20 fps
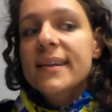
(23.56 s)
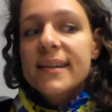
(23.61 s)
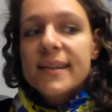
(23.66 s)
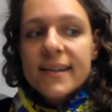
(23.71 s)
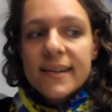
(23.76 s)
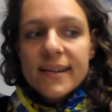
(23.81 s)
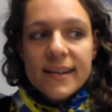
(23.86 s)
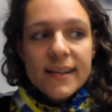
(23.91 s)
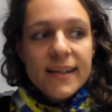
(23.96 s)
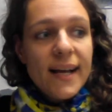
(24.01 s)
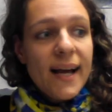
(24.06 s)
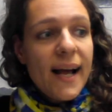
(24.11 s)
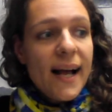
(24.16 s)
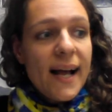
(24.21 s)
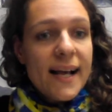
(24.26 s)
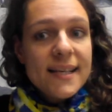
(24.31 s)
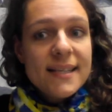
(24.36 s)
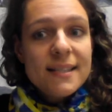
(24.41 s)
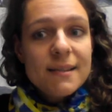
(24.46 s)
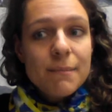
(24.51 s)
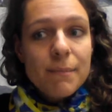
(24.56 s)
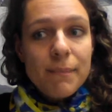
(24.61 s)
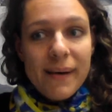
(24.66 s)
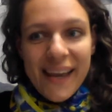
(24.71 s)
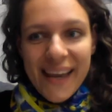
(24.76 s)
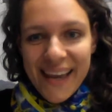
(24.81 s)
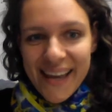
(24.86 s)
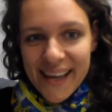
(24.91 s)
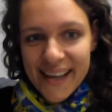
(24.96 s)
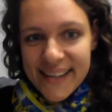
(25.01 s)
Good,
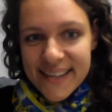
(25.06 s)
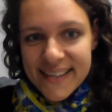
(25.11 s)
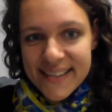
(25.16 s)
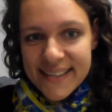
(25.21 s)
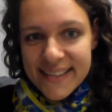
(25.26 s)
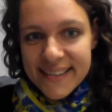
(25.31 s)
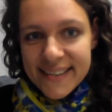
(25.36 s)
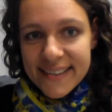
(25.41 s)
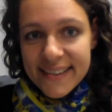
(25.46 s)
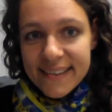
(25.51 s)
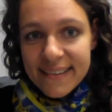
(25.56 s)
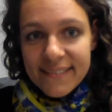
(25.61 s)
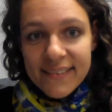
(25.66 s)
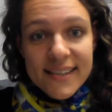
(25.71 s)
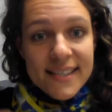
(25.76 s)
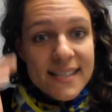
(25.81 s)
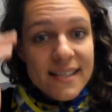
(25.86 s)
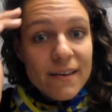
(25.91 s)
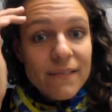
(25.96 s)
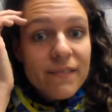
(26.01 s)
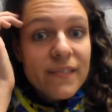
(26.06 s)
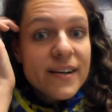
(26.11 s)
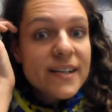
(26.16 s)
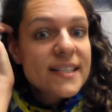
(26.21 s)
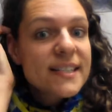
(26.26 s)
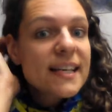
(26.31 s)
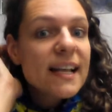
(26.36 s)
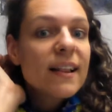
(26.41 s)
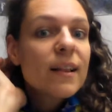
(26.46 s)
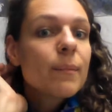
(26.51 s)
husband. What's the
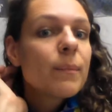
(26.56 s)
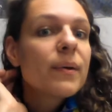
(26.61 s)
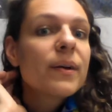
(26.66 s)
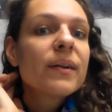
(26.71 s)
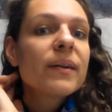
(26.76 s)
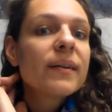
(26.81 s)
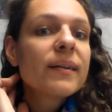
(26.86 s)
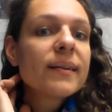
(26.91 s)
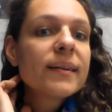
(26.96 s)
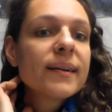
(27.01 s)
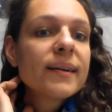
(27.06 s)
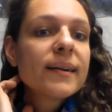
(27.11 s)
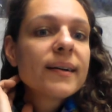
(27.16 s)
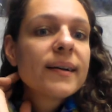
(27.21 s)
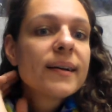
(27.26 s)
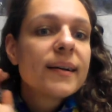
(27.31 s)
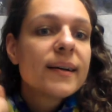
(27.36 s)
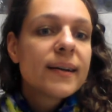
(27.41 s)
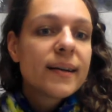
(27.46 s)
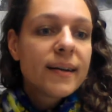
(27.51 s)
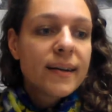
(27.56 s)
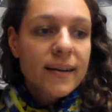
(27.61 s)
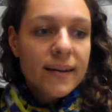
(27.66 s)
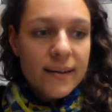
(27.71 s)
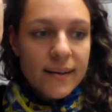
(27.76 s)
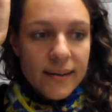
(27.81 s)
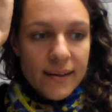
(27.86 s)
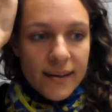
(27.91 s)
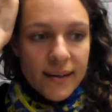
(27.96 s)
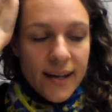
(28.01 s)
first syllable?
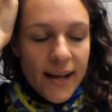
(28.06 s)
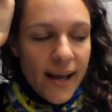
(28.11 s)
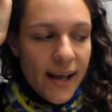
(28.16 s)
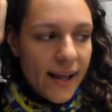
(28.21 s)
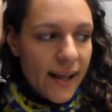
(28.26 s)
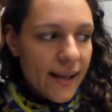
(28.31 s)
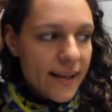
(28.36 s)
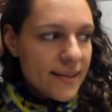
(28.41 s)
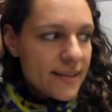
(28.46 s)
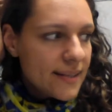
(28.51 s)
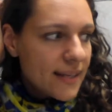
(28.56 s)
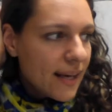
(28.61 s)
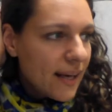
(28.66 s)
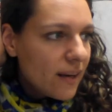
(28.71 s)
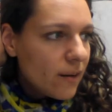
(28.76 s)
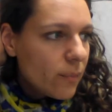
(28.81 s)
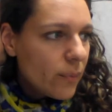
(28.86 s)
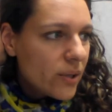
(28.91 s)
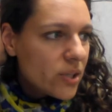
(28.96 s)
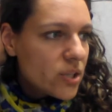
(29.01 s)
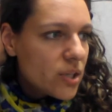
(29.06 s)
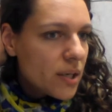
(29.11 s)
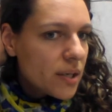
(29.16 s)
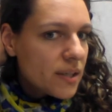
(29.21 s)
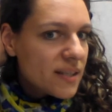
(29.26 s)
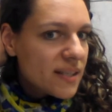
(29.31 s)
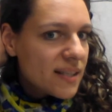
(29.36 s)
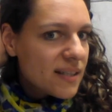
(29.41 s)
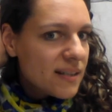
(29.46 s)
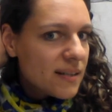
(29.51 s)
Good, hus. And which
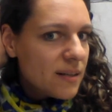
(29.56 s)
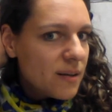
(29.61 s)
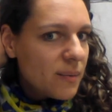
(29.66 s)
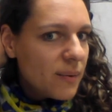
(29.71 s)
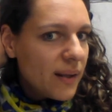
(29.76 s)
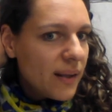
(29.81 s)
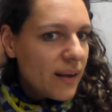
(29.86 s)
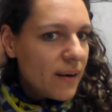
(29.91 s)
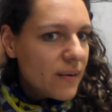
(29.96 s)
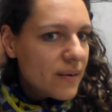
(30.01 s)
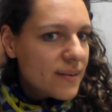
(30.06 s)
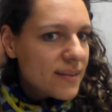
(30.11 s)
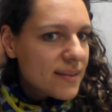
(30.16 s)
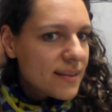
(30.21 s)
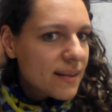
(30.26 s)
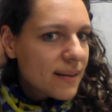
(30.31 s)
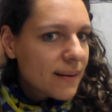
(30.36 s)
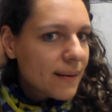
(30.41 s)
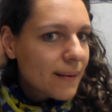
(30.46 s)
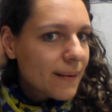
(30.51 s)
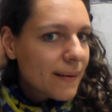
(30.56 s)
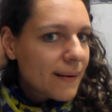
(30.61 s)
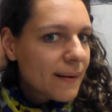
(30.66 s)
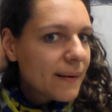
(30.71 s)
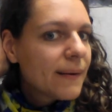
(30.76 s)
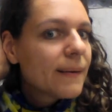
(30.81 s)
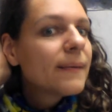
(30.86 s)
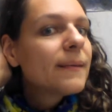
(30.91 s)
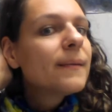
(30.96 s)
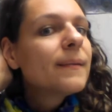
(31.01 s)
z do we use?
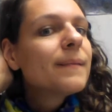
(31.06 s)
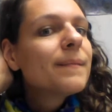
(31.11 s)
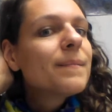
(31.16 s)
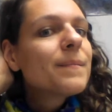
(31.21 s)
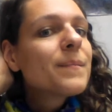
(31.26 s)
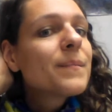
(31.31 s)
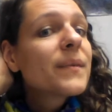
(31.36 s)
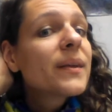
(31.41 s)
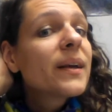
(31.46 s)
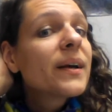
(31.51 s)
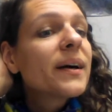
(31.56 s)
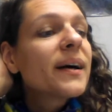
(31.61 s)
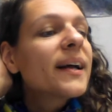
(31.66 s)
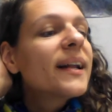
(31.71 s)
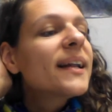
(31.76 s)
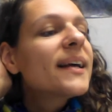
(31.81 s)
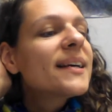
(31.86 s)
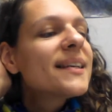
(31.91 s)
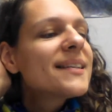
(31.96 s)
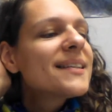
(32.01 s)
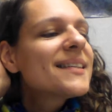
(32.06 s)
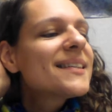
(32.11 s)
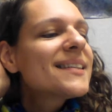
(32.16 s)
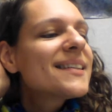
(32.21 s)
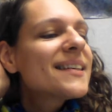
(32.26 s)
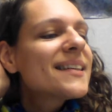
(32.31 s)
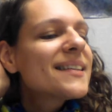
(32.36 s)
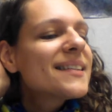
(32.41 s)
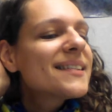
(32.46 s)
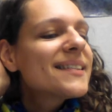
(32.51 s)
Good,
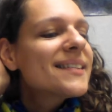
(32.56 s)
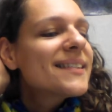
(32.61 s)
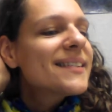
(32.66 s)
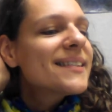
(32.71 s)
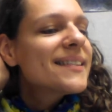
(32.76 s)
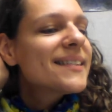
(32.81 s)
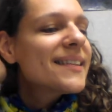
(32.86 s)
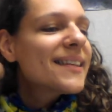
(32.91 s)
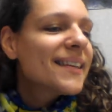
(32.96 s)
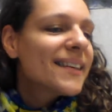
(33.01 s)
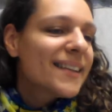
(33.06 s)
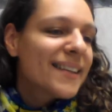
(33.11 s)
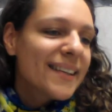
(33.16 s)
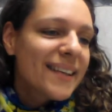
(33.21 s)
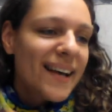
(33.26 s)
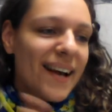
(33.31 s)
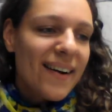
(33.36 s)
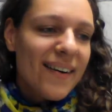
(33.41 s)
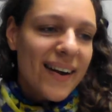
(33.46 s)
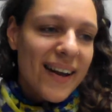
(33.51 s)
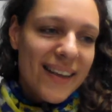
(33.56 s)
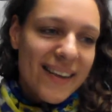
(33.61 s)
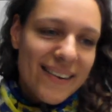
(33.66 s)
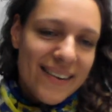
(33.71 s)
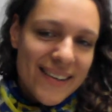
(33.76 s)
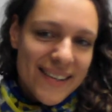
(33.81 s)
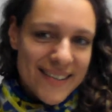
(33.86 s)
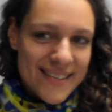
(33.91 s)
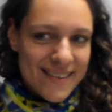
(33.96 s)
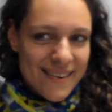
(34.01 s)
z. All right, you
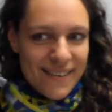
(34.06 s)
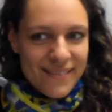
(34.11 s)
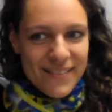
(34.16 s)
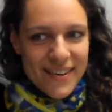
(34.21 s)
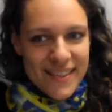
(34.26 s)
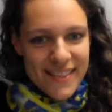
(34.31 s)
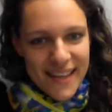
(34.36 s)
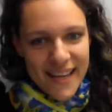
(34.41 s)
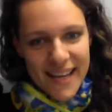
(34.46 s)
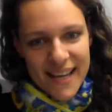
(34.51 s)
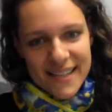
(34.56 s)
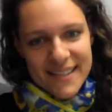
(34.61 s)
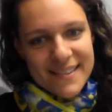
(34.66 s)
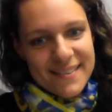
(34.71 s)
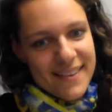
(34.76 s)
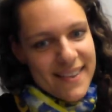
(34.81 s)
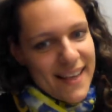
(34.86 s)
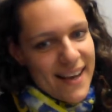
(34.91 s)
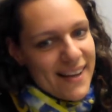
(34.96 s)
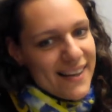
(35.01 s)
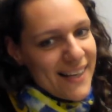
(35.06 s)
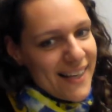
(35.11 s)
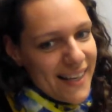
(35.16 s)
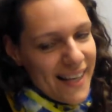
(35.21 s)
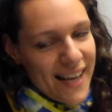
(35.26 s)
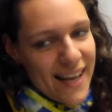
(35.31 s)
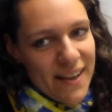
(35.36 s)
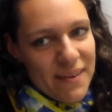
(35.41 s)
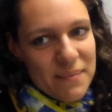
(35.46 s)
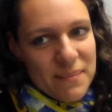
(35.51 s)
can do everything else without any
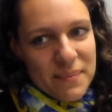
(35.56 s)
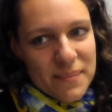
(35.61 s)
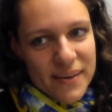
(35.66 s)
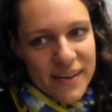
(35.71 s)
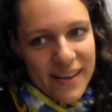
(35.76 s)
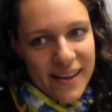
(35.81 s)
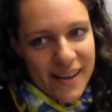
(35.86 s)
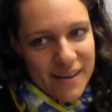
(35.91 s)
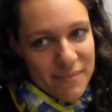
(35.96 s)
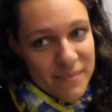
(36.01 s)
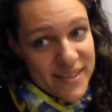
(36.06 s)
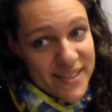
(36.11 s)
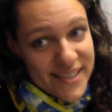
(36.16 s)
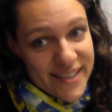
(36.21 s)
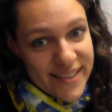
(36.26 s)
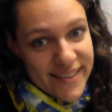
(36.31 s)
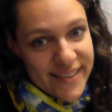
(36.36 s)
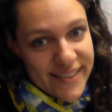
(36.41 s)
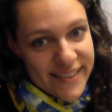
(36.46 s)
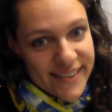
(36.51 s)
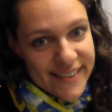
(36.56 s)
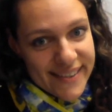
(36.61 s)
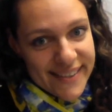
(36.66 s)
help, I'm sure.